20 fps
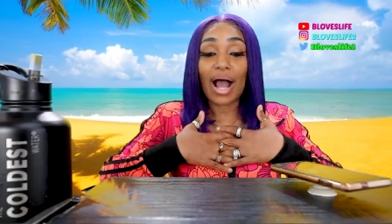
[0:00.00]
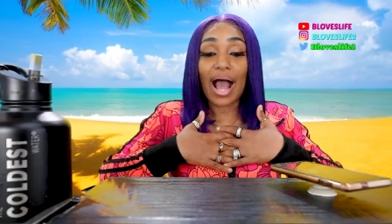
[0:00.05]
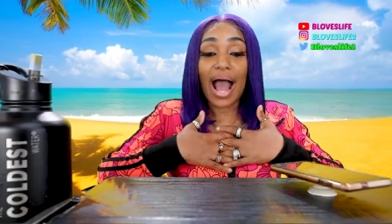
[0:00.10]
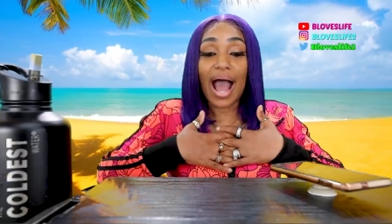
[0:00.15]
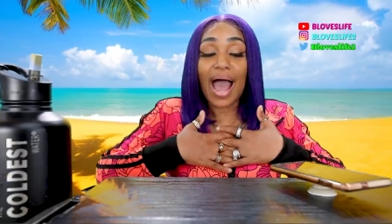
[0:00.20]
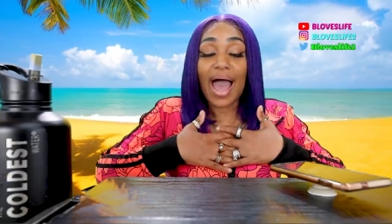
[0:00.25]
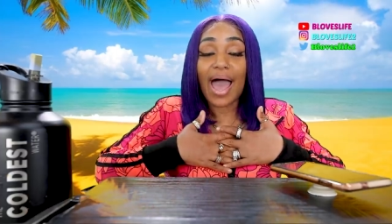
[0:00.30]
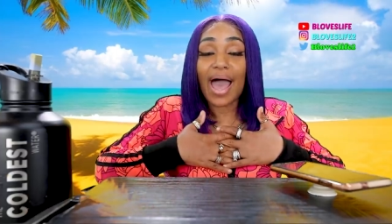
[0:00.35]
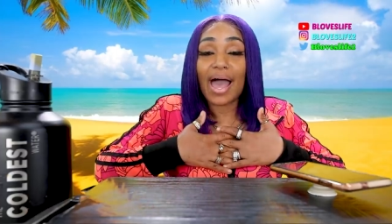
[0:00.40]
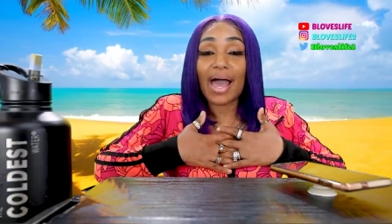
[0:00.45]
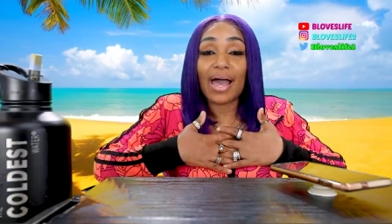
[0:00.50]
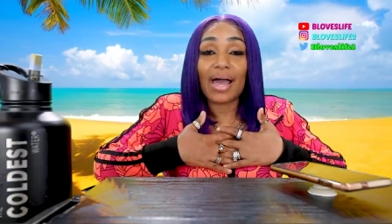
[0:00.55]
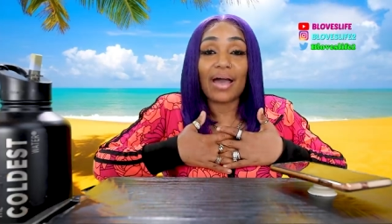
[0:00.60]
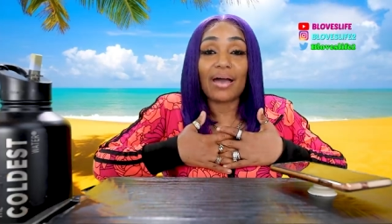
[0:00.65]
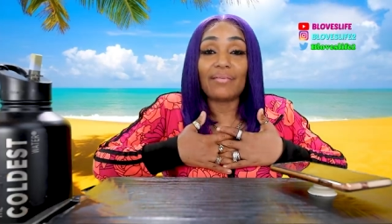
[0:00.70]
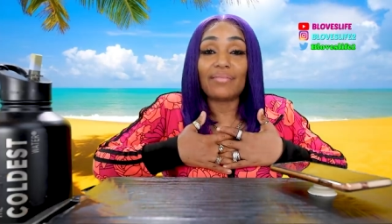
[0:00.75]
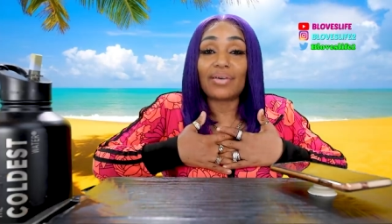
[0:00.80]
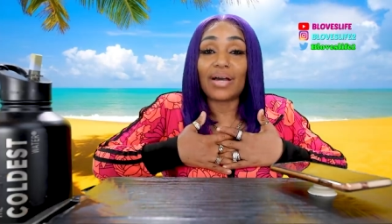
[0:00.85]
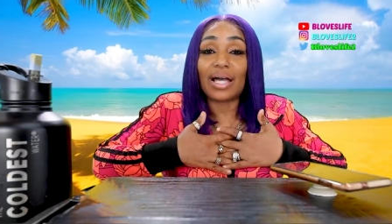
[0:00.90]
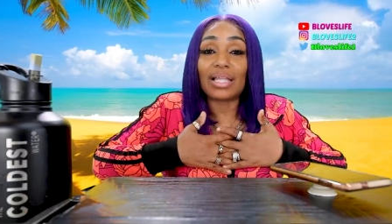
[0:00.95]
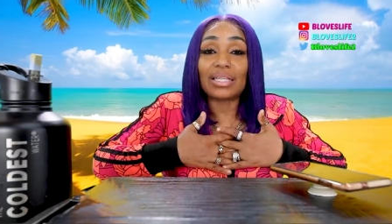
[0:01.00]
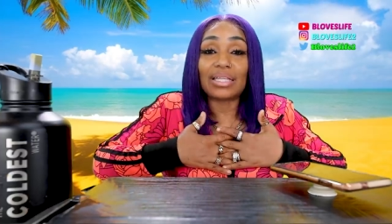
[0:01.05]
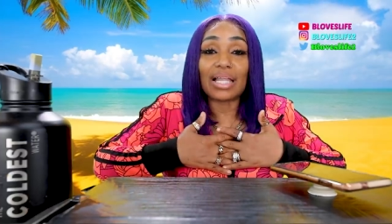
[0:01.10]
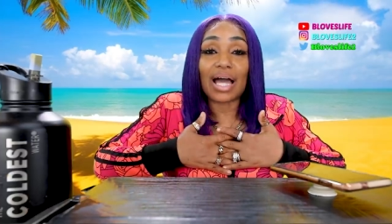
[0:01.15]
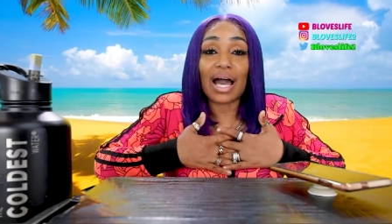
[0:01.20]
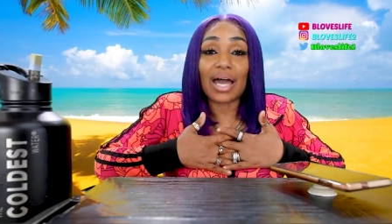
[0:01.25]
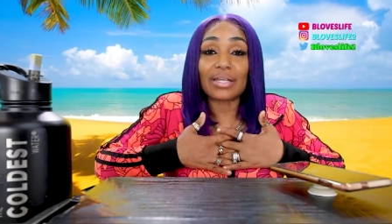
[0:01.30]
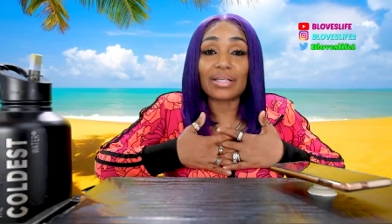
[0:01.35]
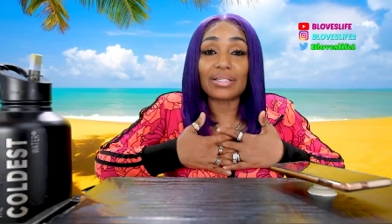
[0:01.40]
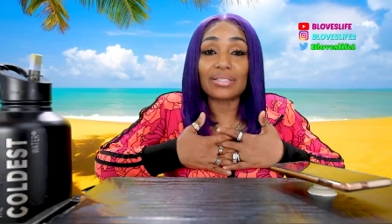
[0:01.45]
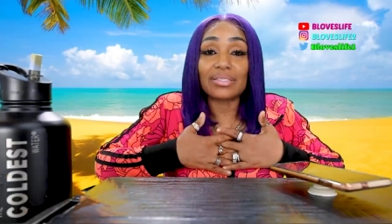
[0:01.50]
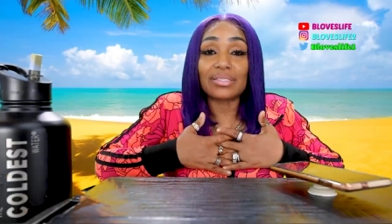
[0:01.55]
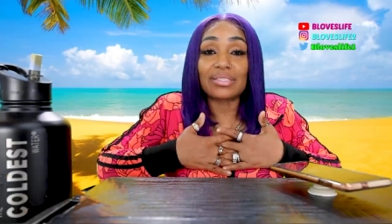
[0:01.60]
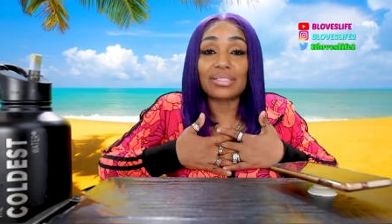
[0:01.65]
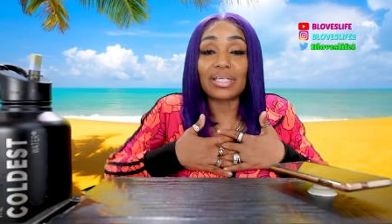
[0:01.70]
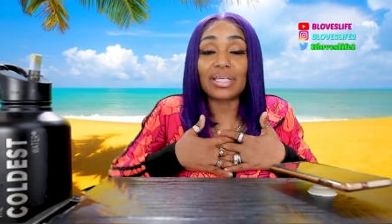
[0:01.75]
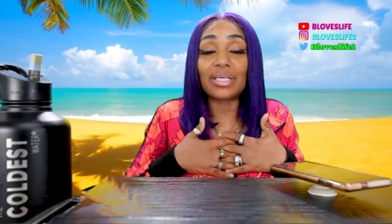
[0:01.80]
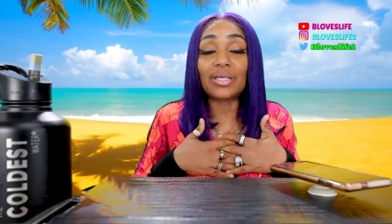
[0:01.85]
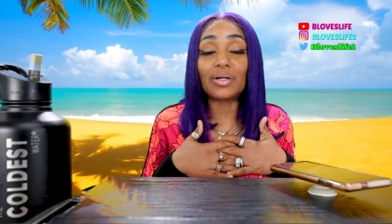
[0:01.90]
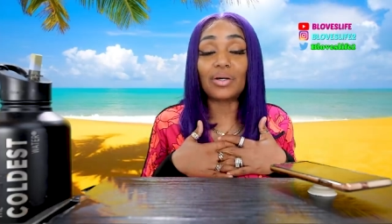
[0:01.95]
I have a lot of
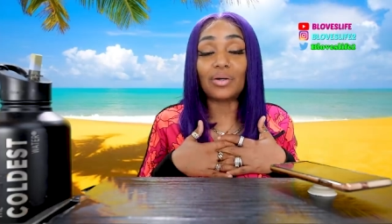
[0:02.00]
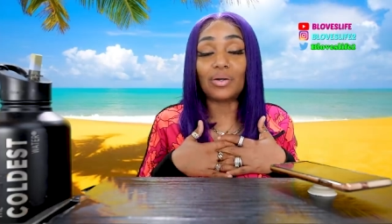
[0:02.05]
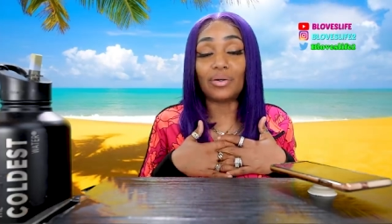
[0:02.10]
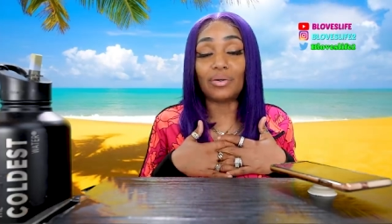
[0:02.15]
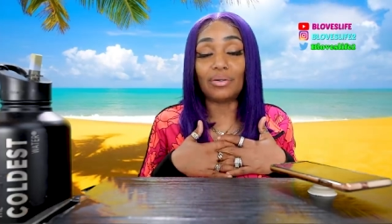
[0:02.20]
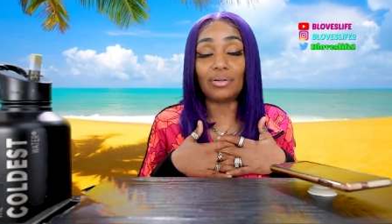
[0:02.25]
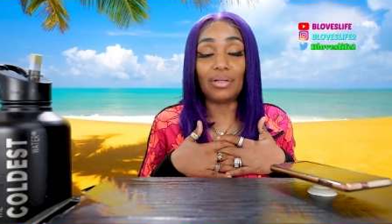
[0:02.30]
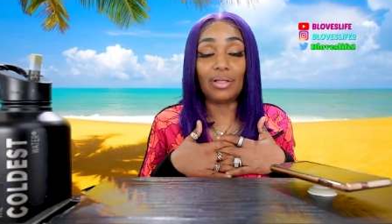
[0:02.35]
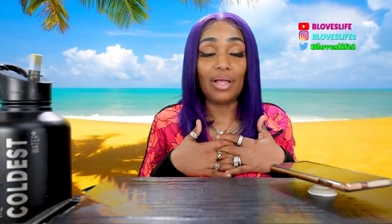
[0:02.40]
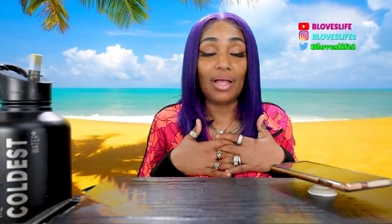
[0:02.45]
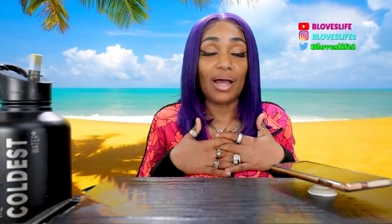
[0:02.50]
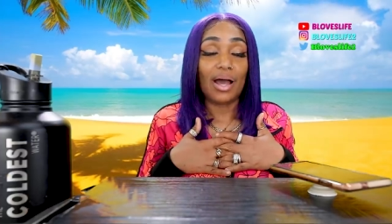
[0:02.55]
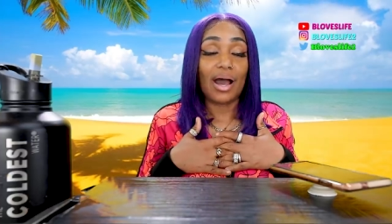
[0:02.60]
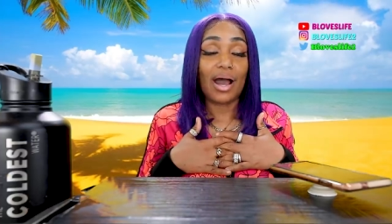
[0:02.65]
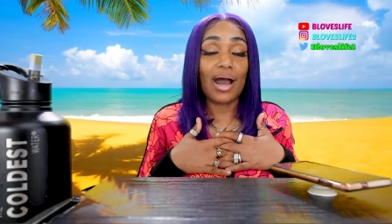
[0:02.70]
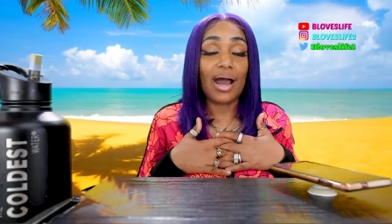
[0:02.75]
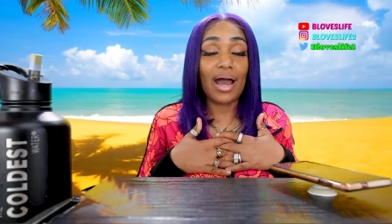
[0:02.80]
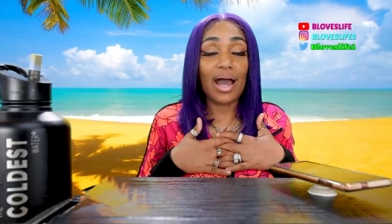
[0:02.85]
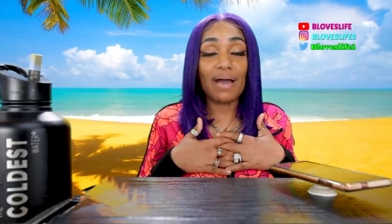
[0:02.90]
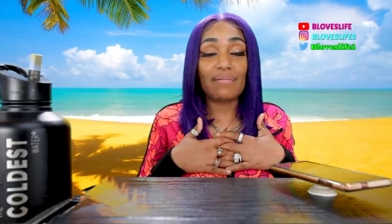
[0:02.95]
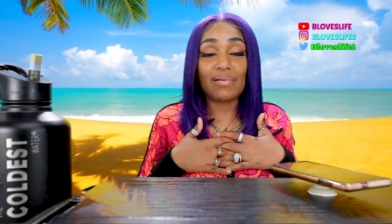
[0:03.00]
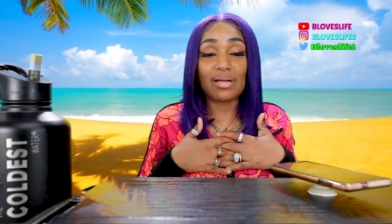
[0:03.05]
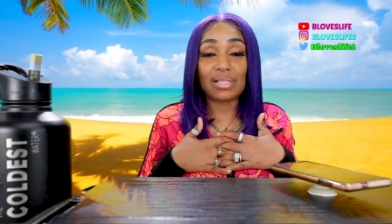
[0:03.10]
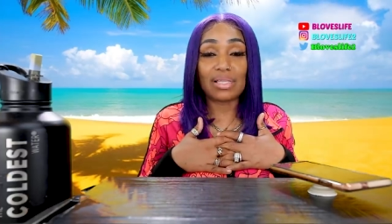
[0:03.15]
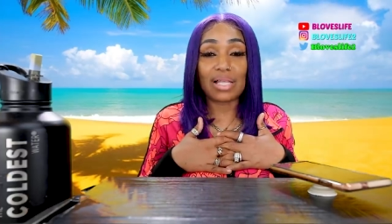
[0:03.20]
zeal. I have a